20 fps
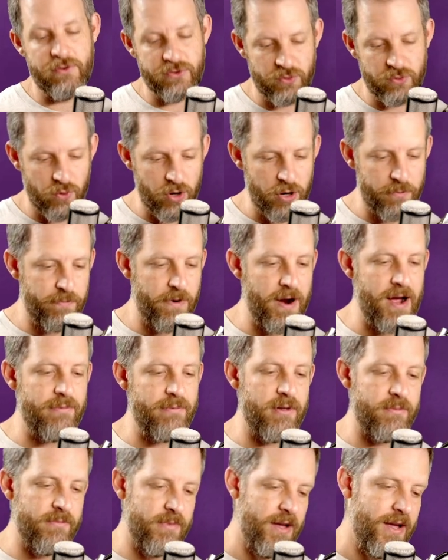it was a word
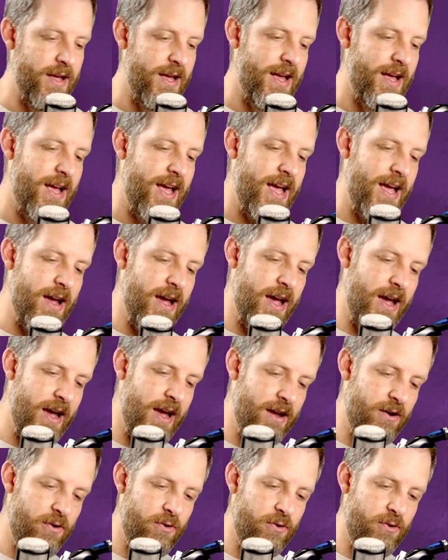problem, uh,